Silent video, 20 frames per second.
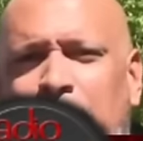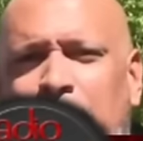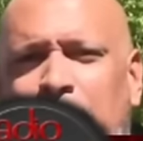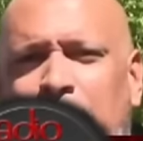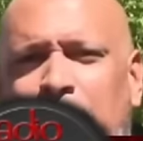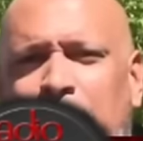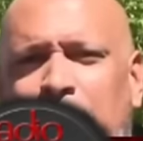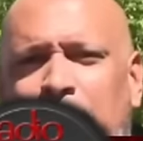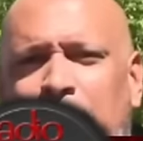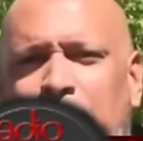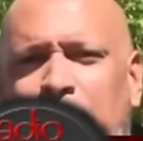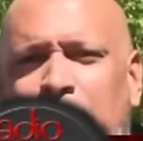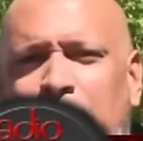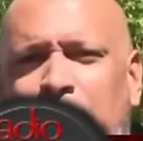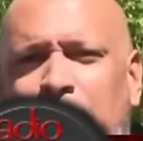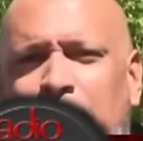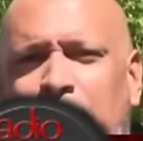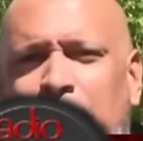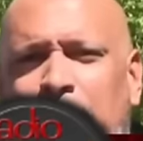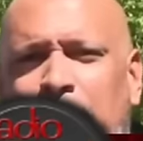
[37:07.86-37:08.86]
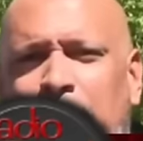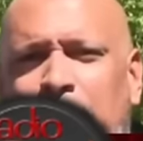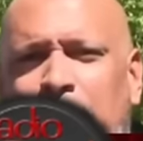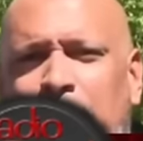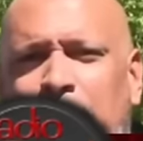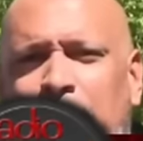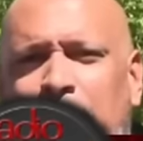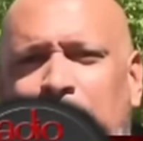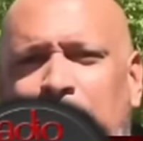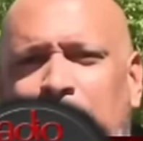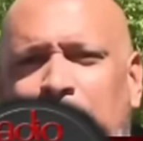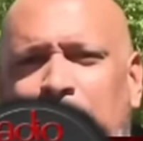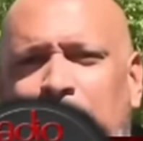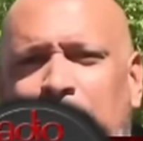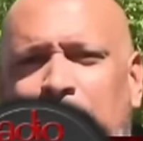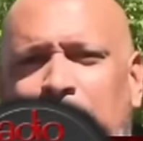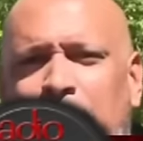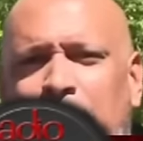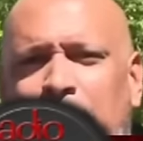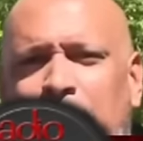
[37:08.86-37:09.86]

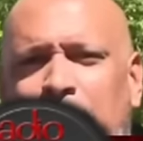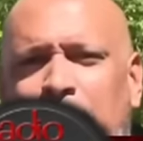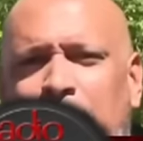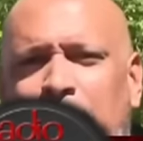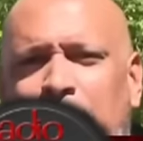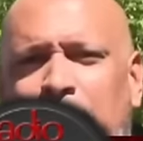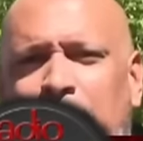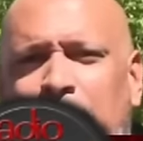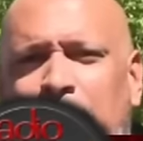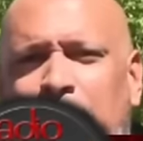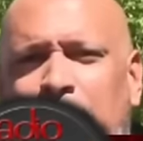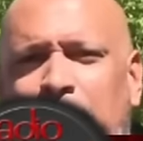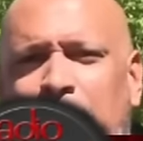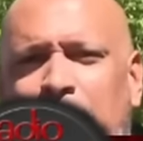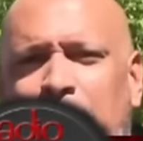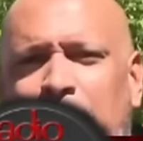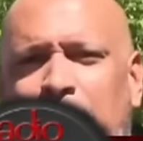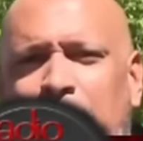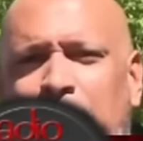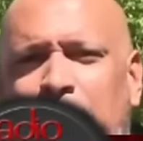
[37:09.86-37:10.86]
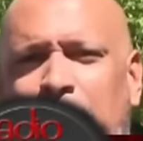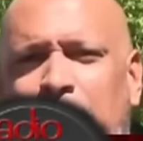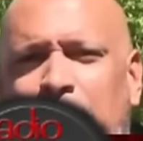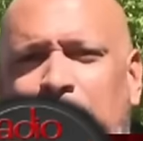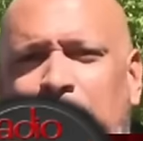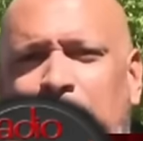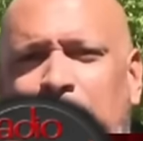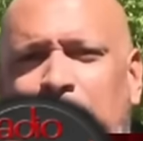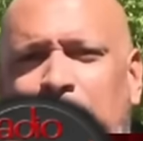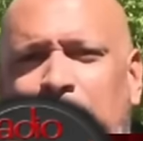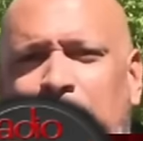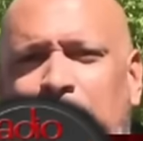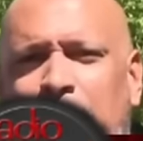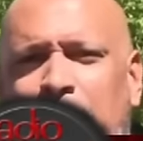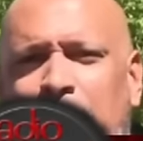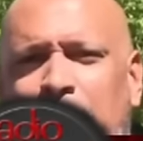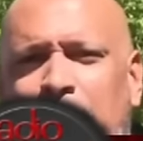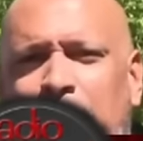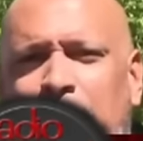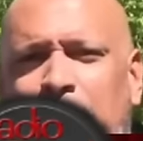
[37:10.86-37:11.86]

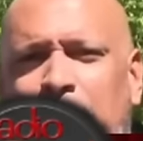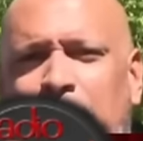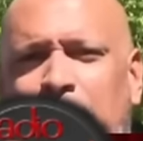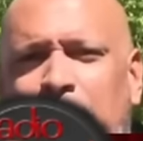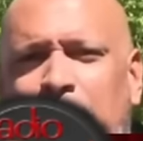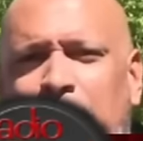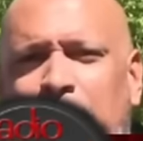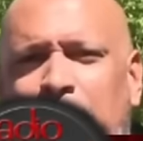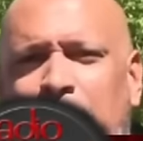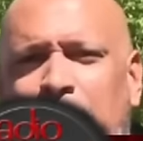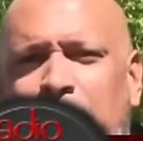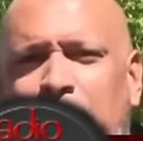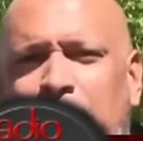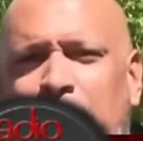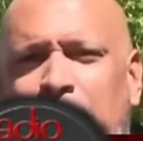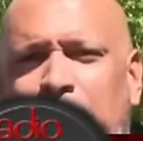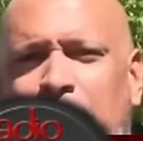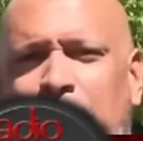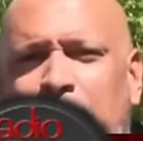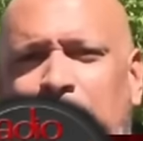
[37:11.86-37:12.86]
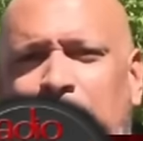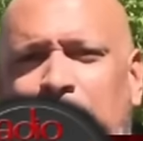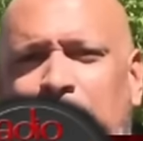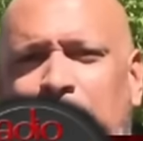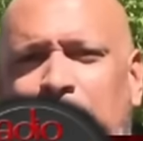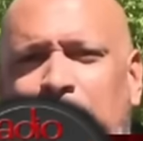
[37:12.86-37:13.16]
No words are spoken by the person on screen.